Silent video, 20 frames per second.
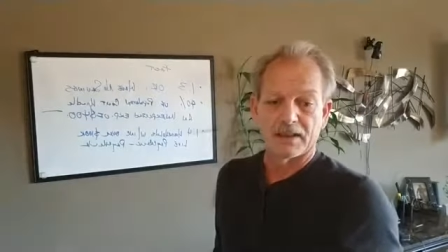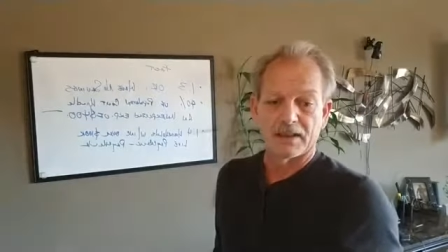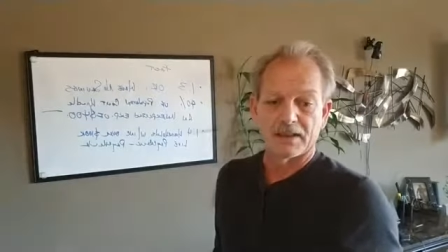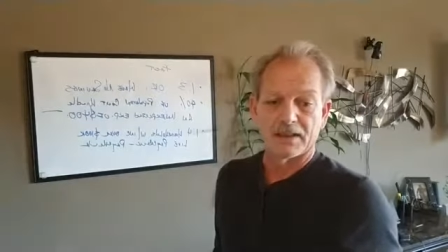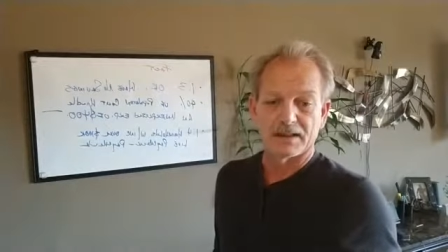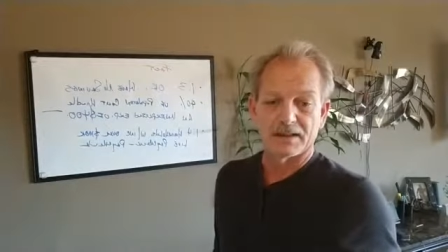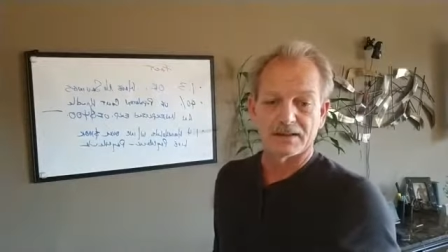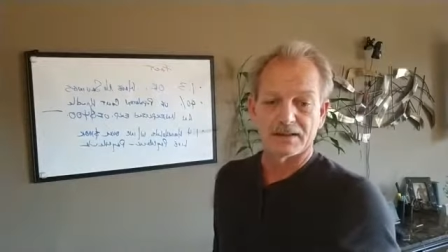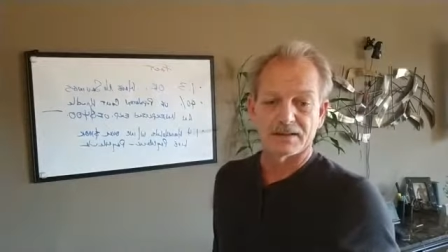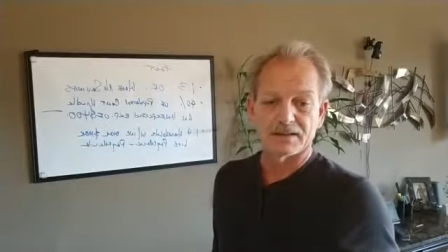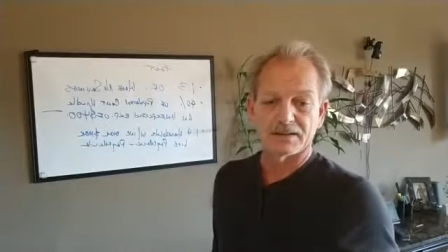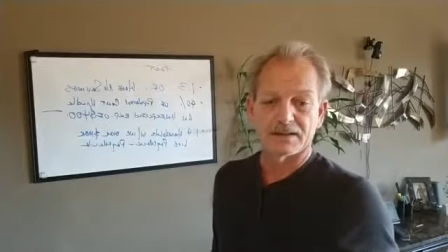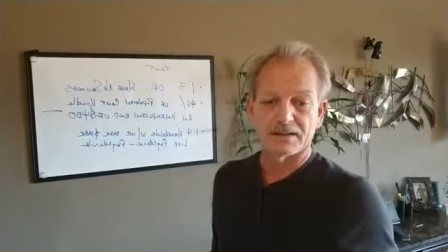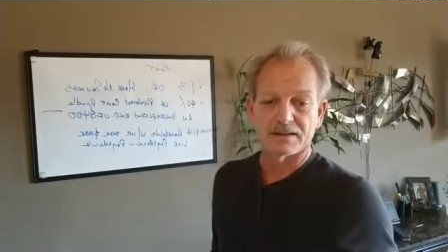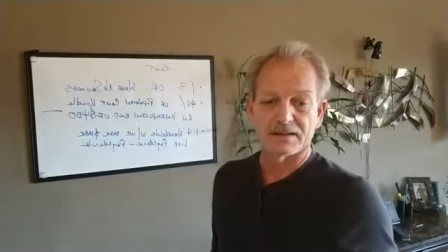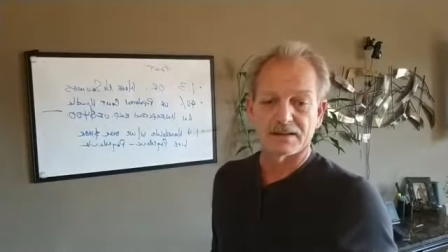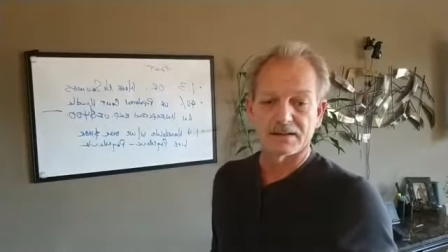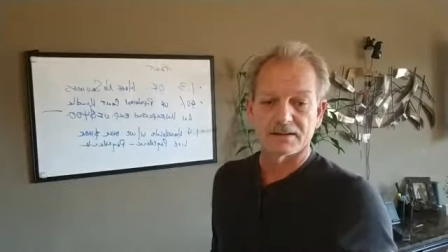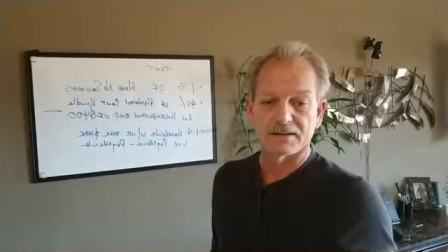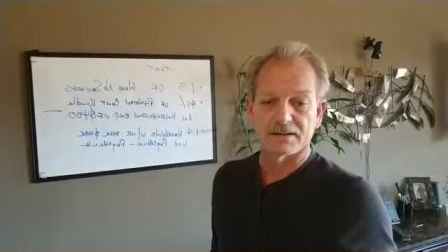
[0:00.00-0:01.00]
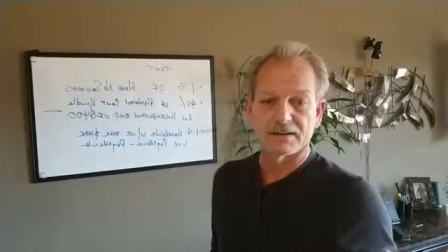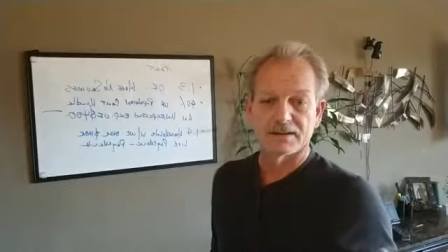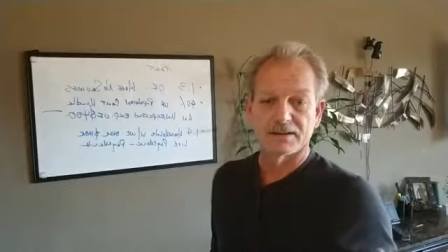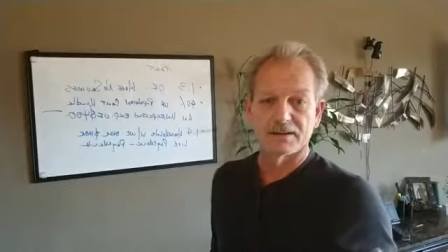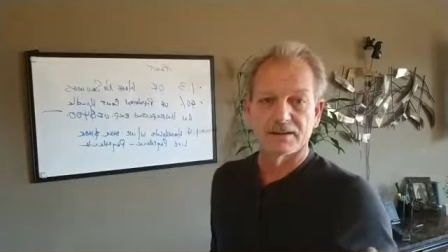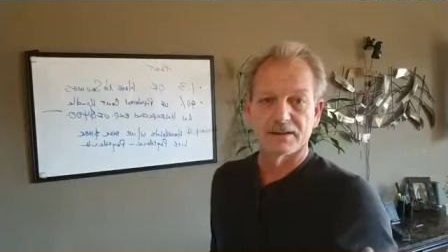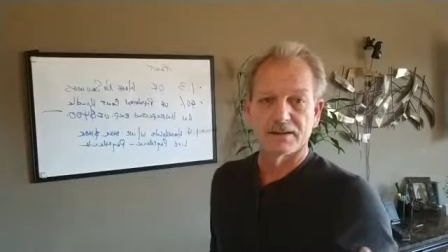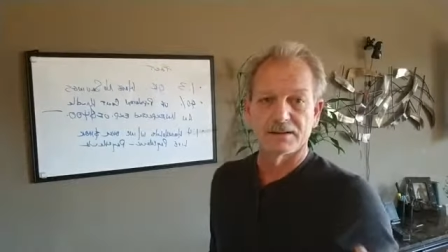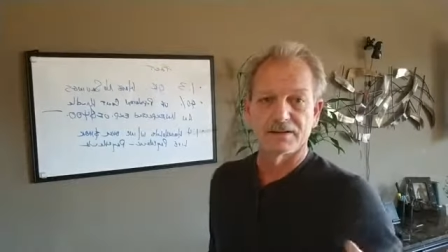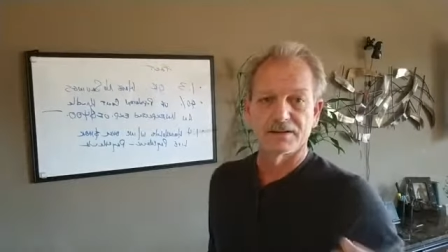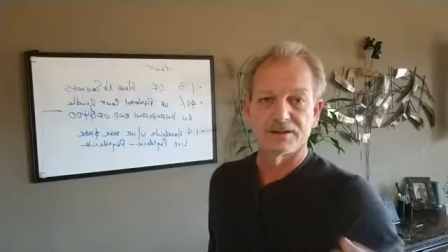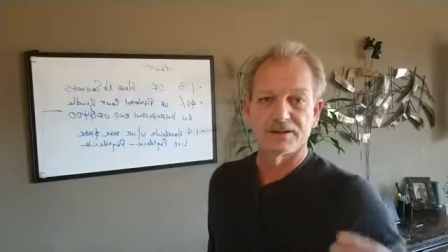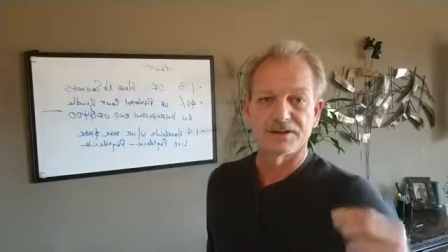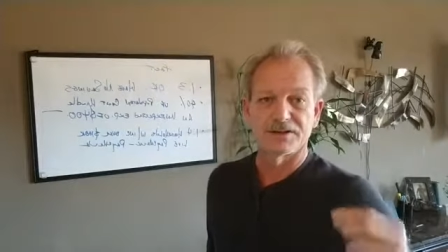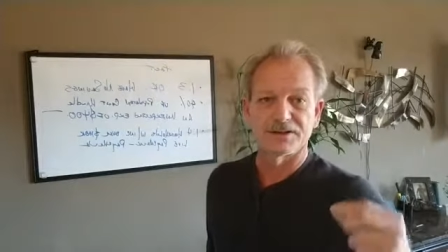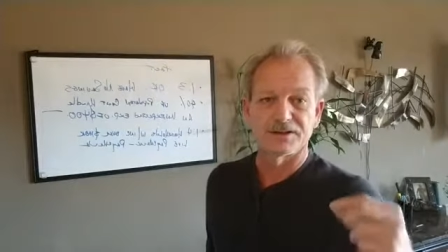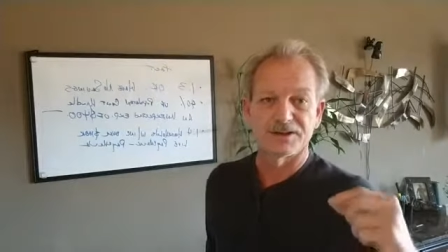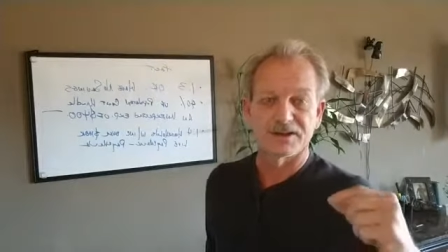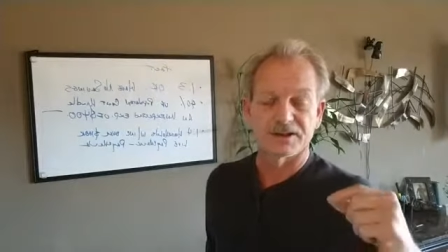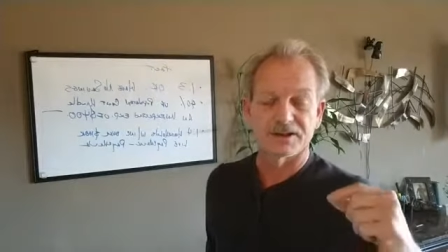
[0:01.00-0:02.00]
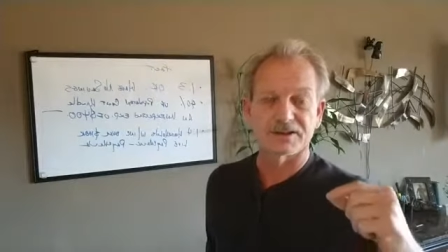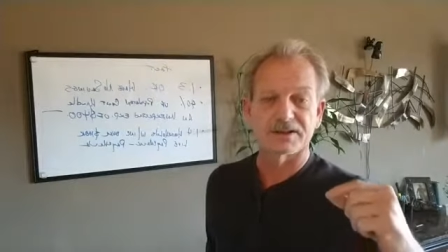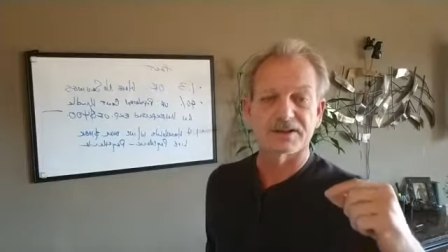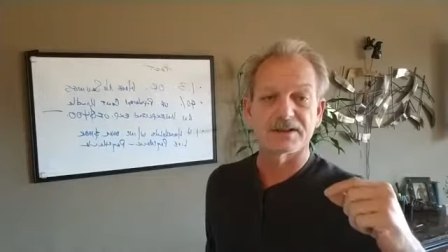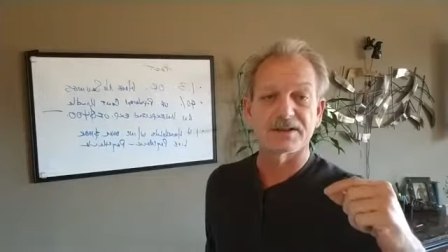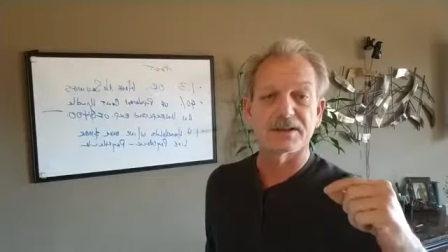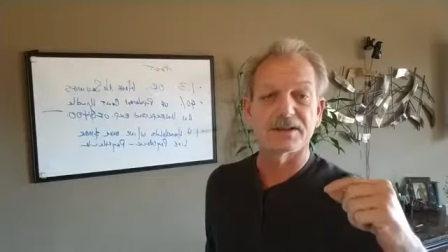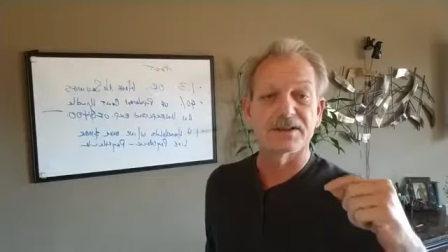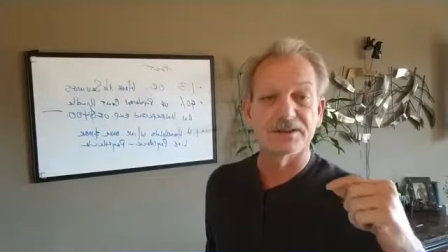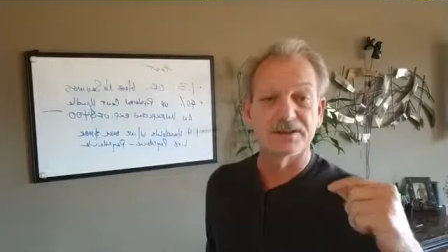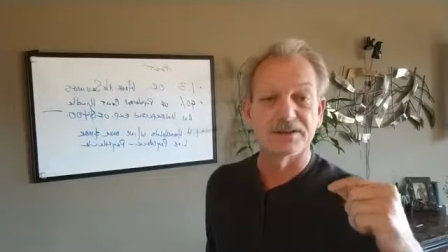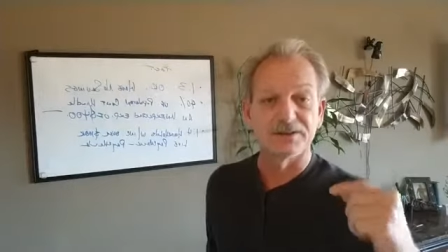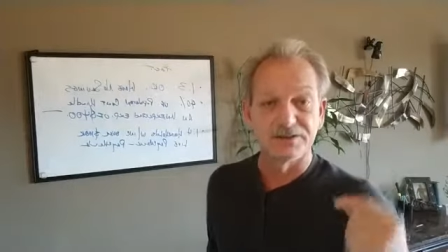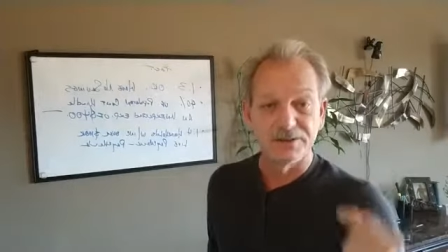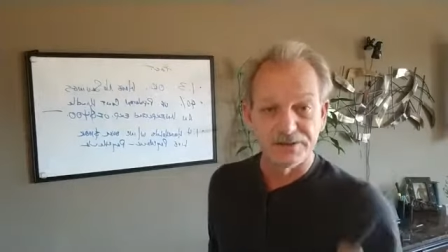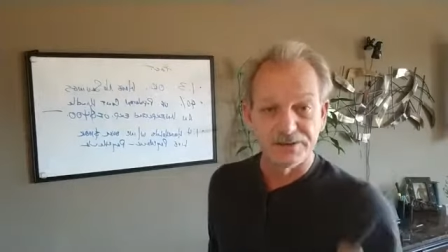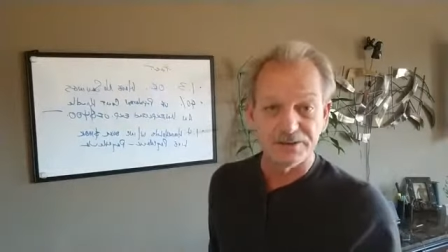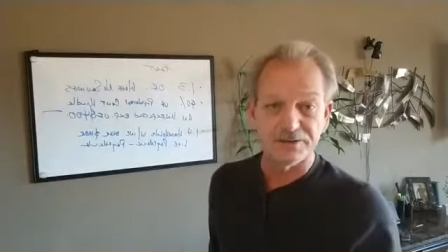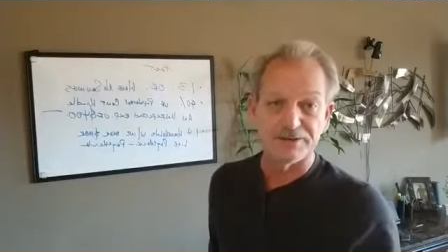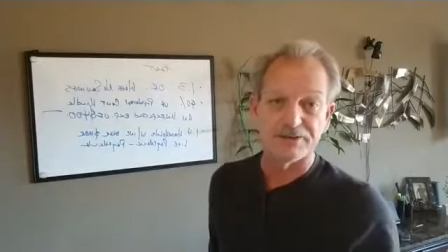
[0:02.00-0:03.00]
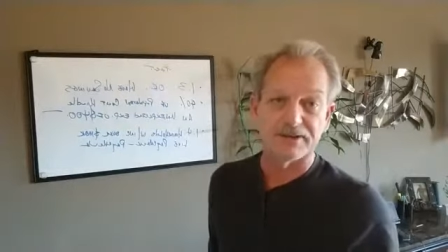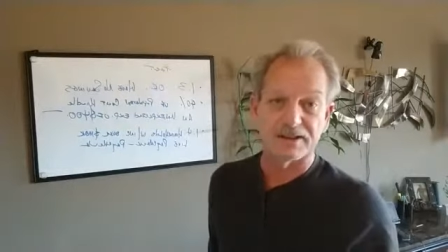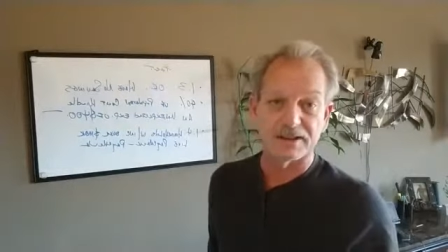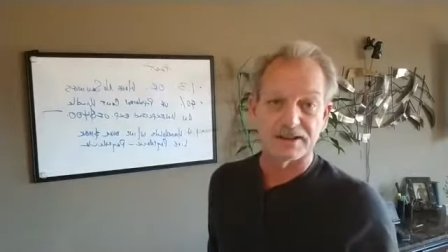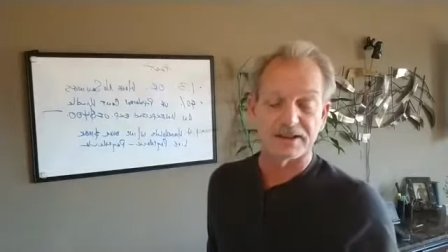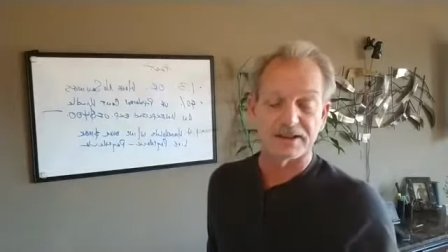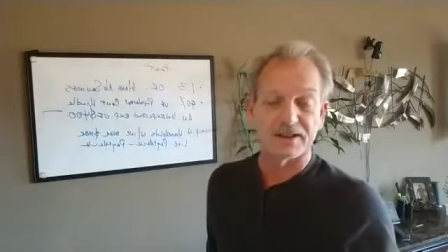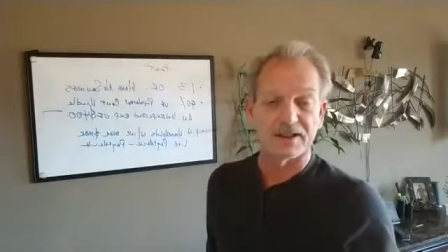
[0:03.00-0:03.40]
to just do it.